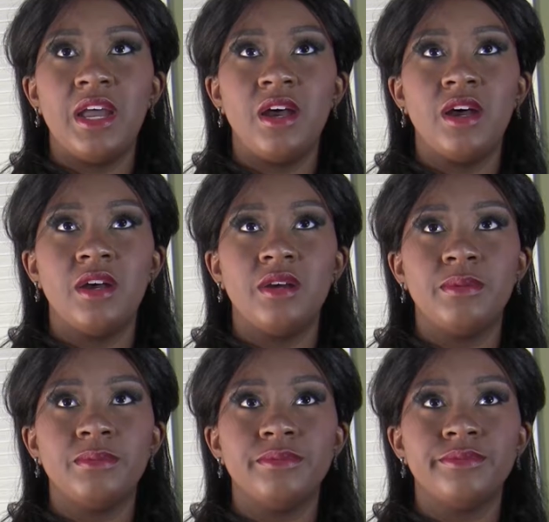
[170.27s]

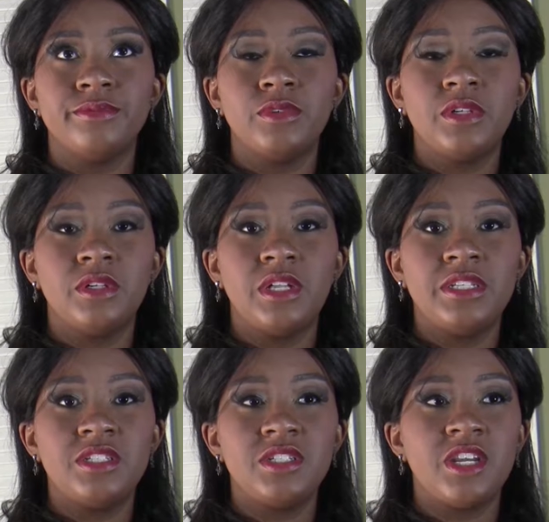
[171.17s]
Well,
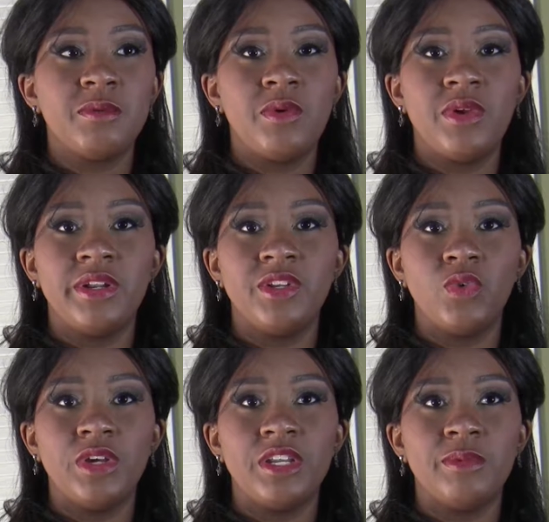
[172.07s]
let's just talk about what I
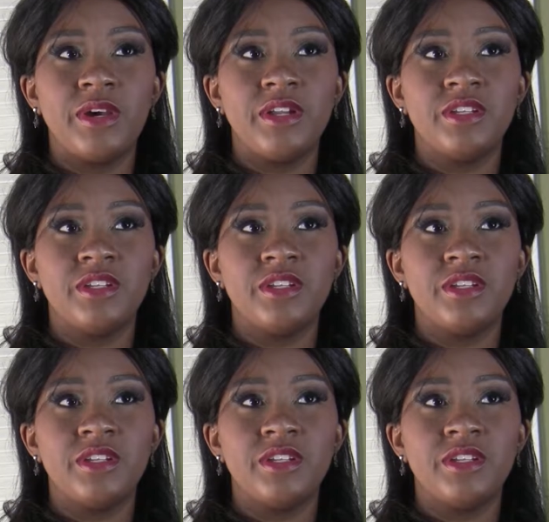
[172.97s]
don't like about it,